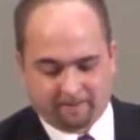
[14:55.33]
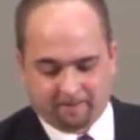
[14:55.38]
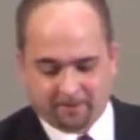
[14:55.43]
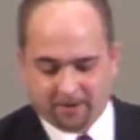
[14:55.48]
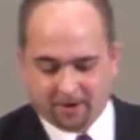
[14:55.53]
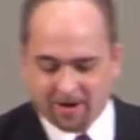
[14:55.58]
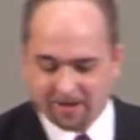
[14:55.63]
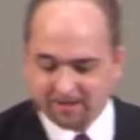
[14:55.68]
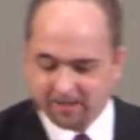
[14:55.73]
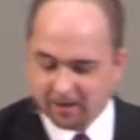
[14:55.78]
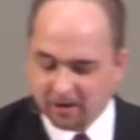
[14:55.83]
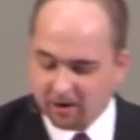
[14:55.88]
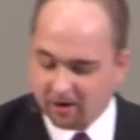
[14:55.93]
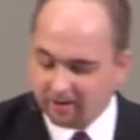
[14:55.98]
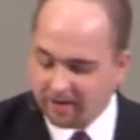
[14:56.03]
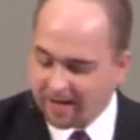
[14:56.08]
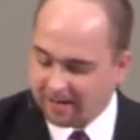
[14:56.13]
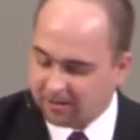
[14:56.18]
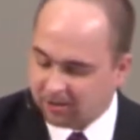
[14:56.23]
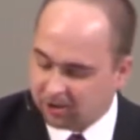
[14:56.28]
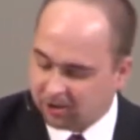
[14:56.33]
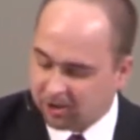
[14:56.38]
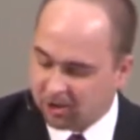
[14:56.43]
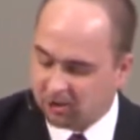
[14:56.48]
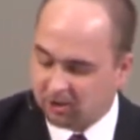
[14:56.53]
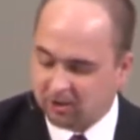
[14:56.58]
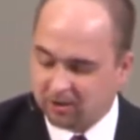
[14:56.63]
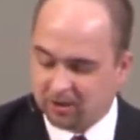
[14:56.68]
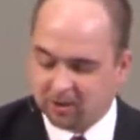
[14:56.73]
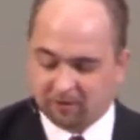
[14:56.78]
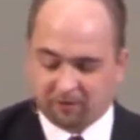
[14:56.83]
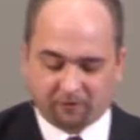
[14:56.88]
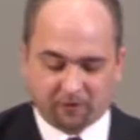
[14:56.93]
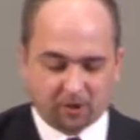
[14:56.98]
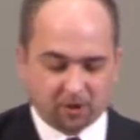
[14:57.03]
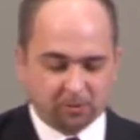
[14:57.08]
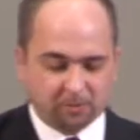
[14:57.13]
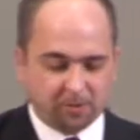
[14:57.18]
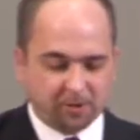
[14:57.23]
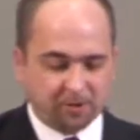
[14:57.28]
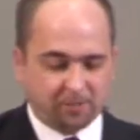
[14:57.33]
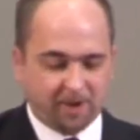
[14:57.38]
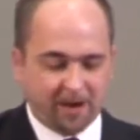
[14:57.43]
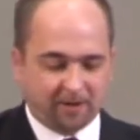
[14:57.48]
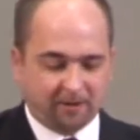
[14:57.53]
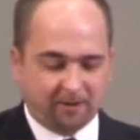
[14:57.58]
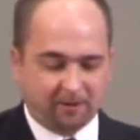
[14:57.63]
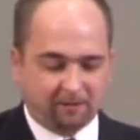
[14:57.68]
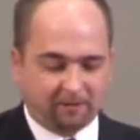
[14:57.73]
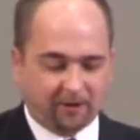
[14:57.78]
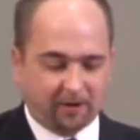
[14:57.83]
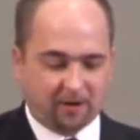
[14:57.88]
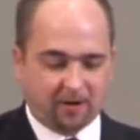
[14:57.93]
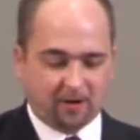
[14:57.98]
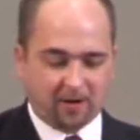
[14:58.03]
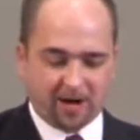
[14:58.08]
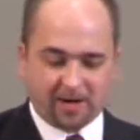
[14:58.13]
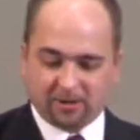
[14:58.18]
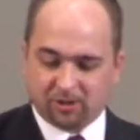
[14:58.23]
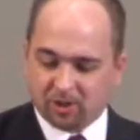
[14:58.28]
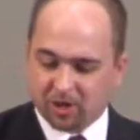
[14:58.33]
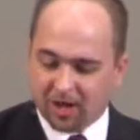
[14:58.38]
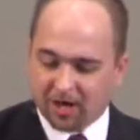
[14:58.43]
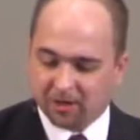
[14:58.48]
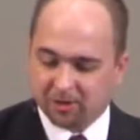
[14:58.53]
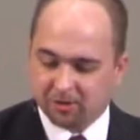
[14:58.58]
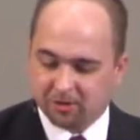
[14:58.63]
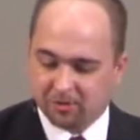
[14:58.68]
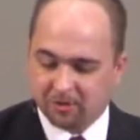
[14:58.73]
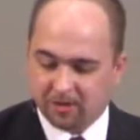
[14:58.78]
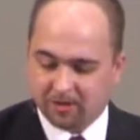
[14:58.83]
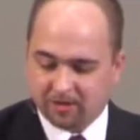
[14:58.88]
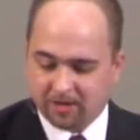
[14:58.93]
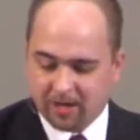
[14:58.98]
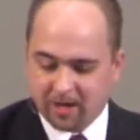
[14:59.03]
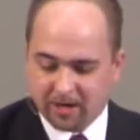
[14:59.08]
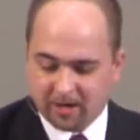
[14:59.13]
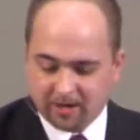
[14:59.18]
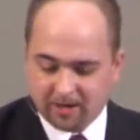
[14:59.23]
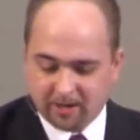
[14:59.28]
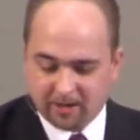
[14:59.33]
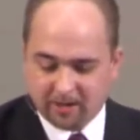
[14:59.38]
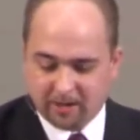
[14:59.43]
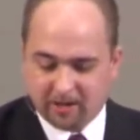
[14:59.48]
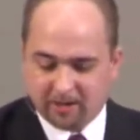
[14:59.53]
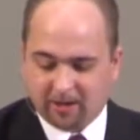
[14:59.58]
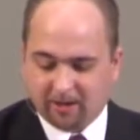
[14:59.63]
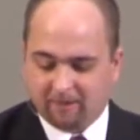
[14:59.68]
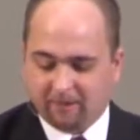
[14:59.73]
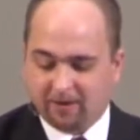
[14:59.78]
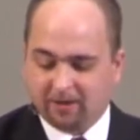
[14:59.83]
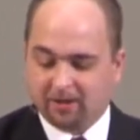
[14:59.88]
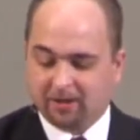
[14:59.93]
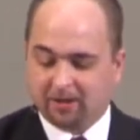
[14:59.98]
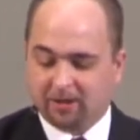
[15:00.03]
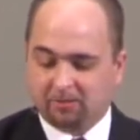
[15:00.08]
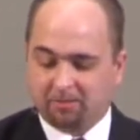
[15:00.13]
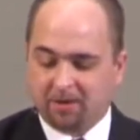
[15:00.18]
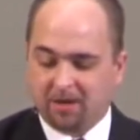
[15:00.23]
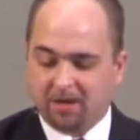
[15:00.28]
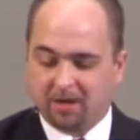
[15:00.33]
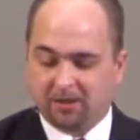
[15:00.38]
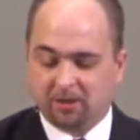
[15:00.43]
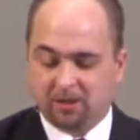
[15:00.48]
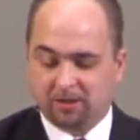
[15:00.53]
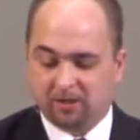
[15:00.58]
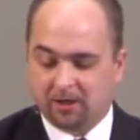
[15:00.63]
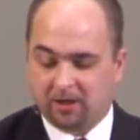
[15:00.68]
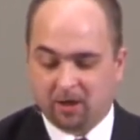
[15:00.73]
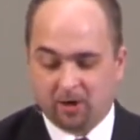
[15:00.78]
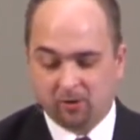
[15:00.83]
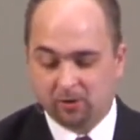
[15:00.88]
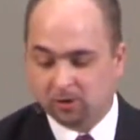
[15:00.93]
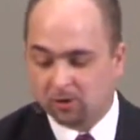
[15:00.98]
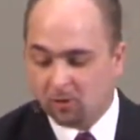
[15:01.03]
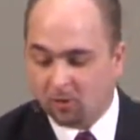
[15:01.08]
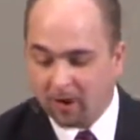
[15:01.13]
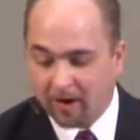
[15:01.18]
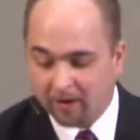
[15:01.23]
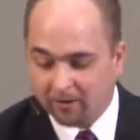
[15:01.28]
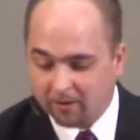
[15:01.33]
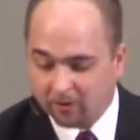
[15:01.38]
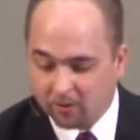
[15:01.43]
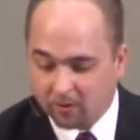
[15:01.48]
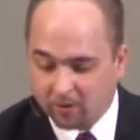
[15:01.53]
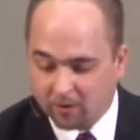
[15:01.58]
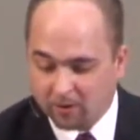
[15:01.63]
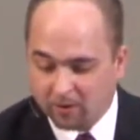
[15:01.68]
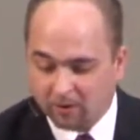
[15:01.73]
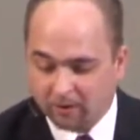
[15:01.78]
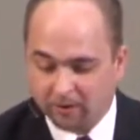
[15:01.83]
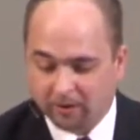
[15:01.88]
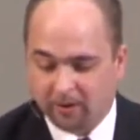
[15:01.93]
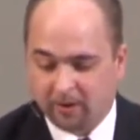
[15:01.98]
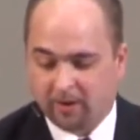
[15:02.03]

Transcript: Now, I said all that to show you this first perspective here as Joshua is standing and giving this speech as he goes the way of the world.